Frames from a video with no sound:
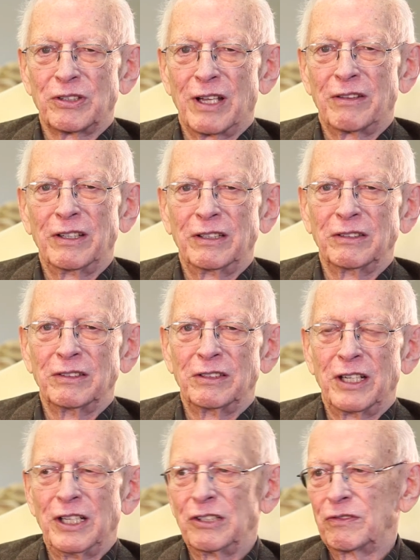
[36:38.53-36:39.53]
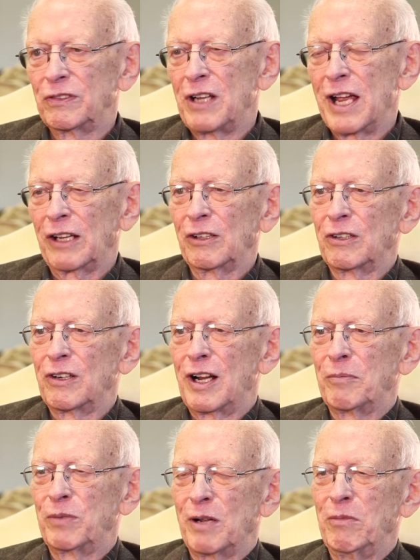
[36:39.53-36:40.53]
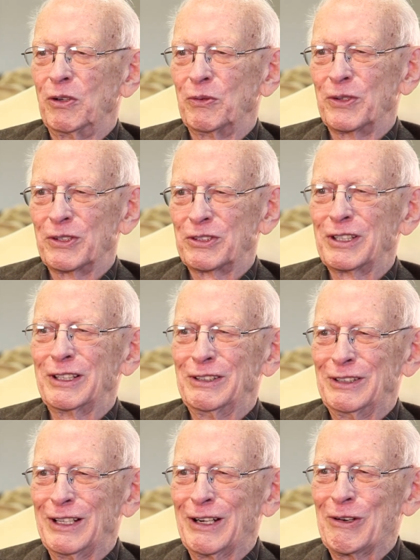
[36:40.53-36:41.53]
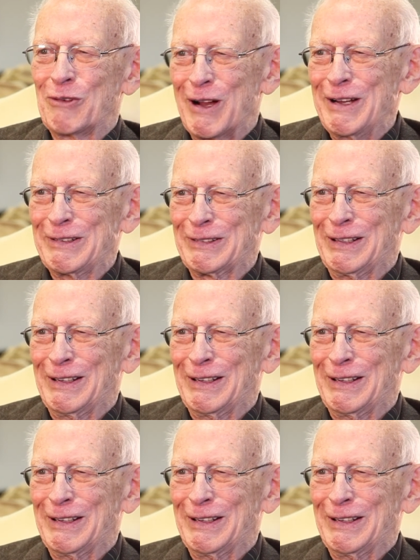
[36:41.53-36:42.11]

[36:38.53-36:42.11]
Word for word: I think in days vernacular, I probably would have said, Yeah, right.